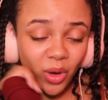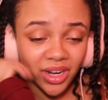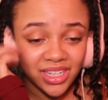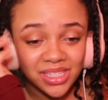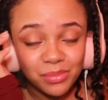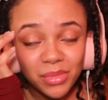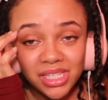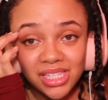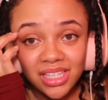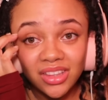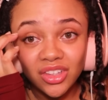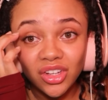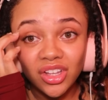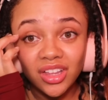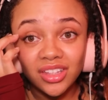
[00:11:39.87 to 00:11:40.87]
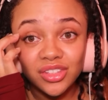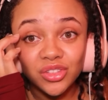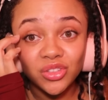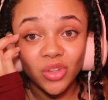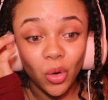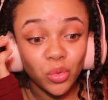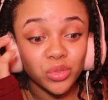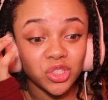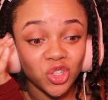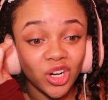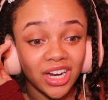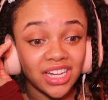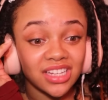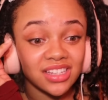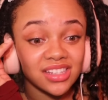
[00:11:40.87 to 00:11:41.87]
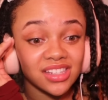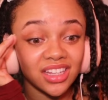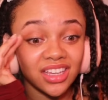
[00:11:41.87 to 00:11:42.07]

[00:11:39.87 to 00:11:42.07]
Why does Missy look so stressed,